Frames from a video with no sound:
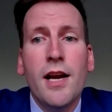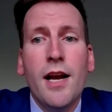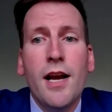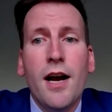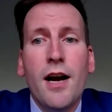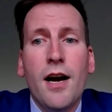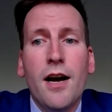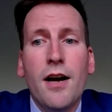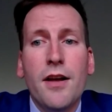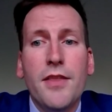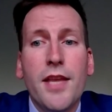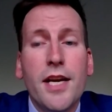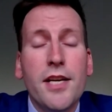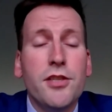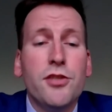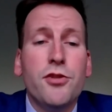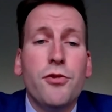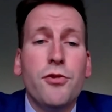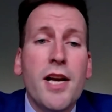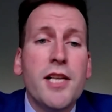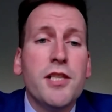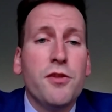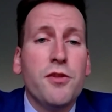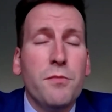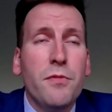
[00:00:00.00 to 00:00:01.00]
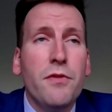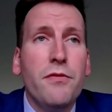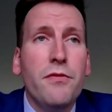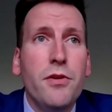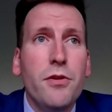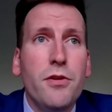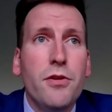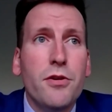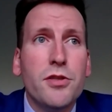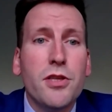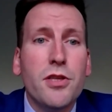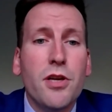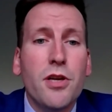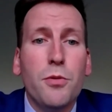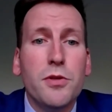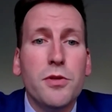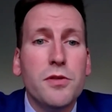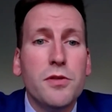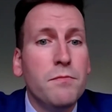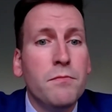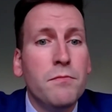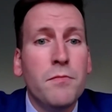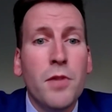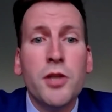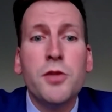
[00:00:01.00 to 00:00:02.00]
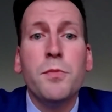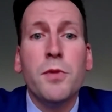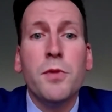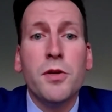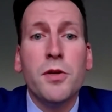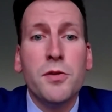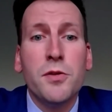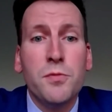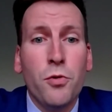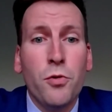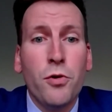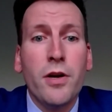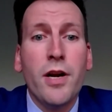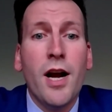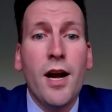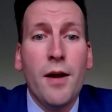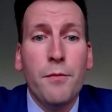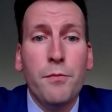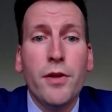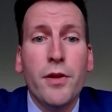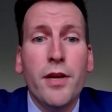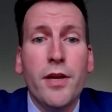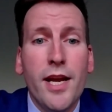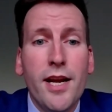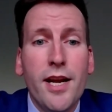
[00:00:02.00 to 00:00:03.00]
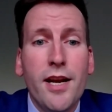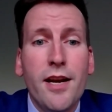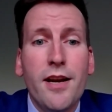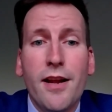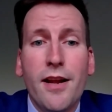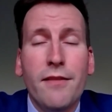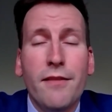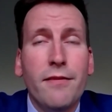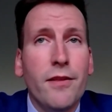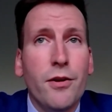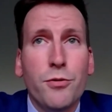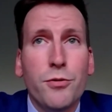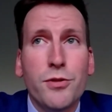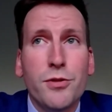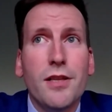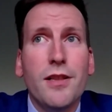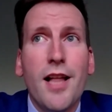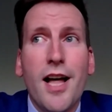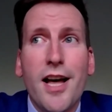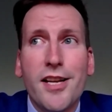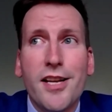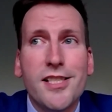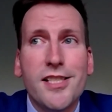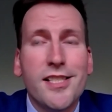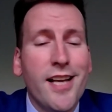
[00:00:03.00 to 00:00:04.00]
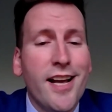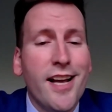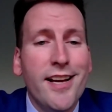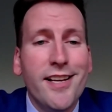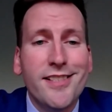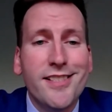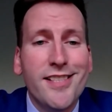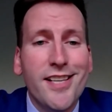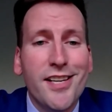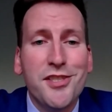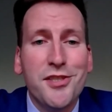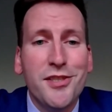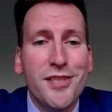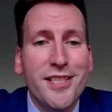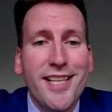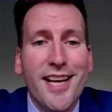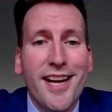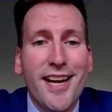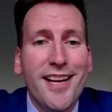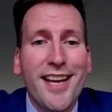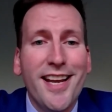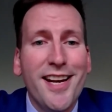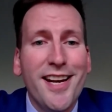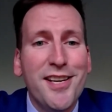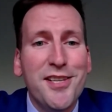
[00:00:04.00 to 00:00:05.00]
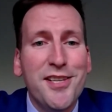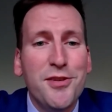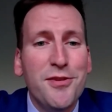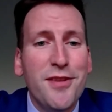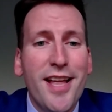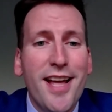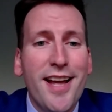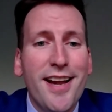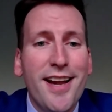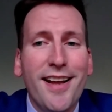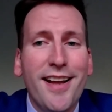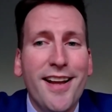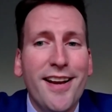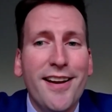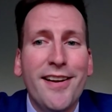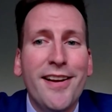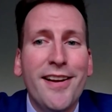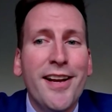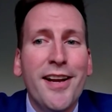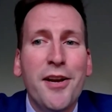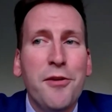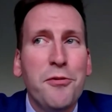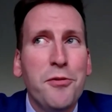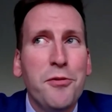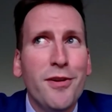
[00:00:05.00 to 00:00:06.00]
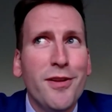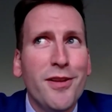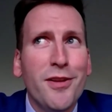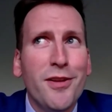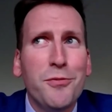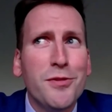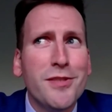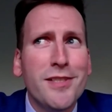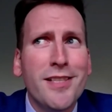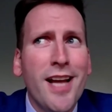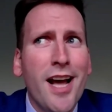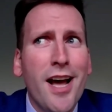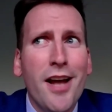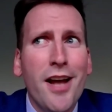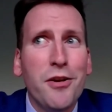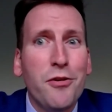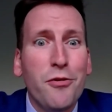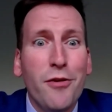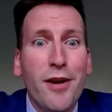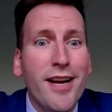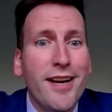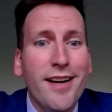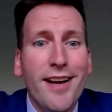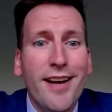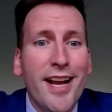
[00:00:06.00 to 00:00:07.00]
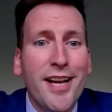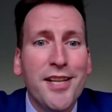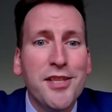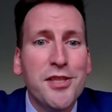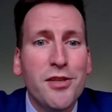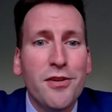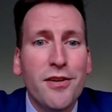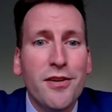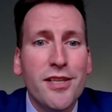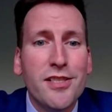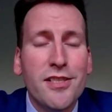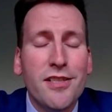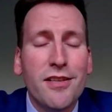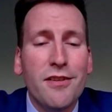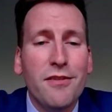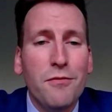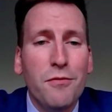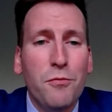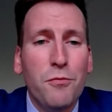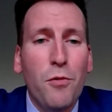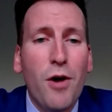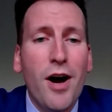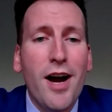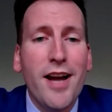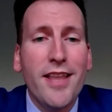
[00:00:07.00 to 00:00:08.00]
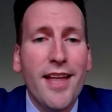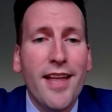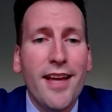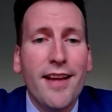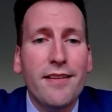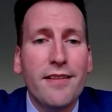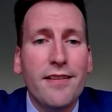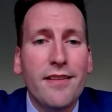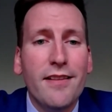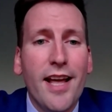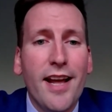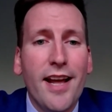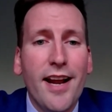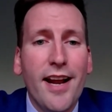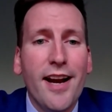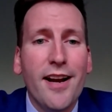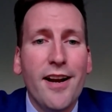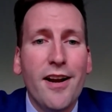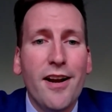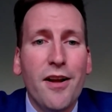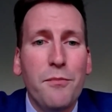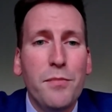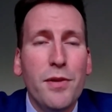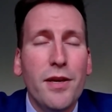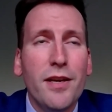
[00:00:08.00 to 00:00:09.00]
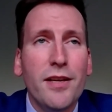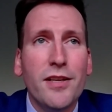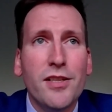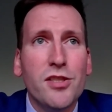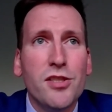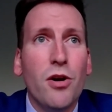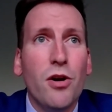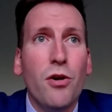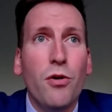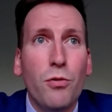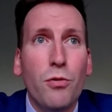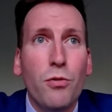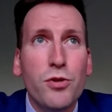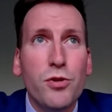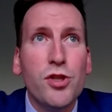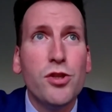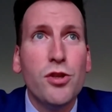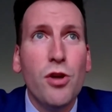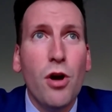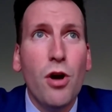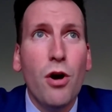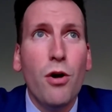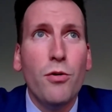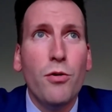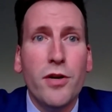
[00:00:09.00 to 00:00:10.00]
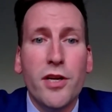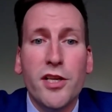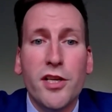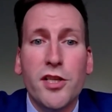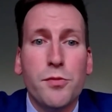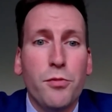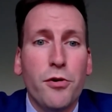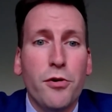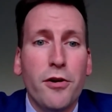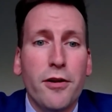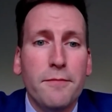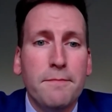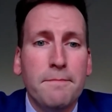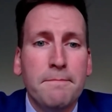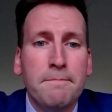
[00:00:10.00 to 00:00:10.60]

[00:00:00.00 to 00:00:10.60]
uh, that dress from a few years ago was much much more complicated and there was a lot of science actually dedicated to that and really there was not a great answer as to why that that ended up being so so disparate